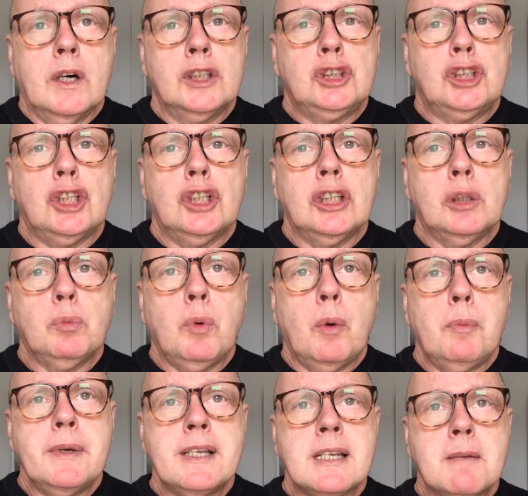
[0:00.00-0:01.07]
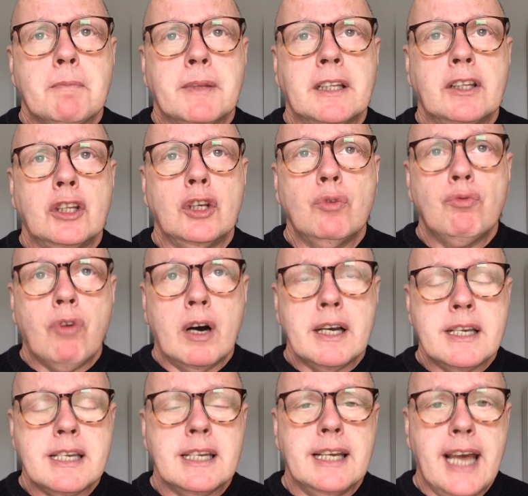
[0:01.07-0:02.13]
a journal will be something that you
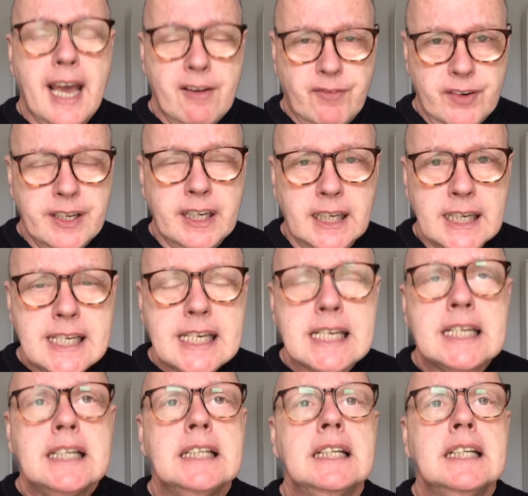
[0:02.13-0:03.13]
write in every night,